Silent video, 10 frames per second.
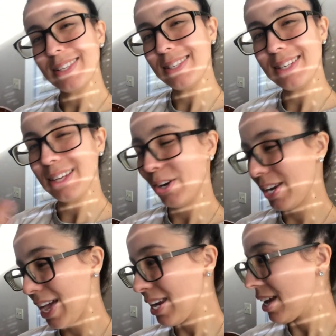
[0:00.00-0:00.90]
sit down and
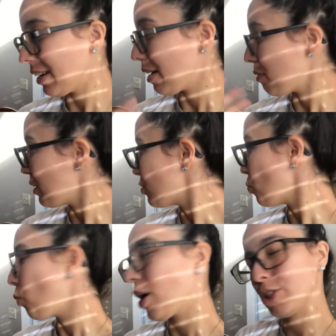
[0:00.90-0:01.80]
edit and get ready to
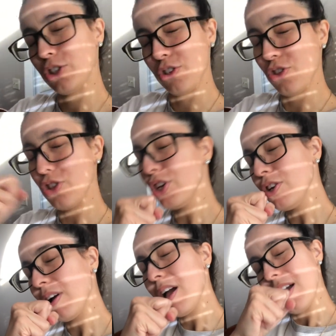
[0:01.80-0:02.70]
watch
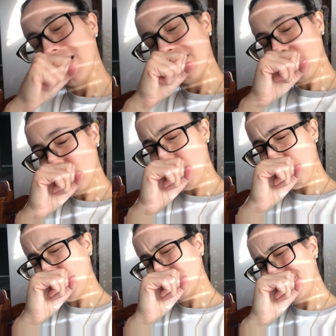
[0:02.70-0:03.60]
the
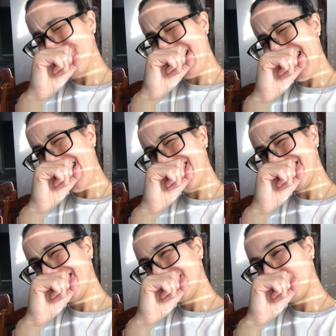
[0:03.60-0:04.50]
boxing
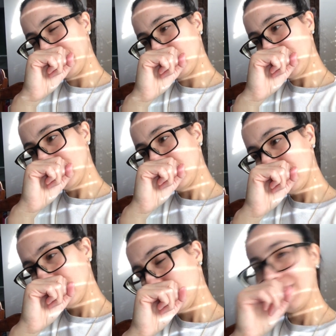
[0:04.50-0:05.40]
match
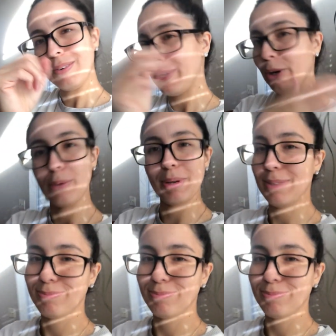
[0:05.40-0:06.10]
between, you already heard me.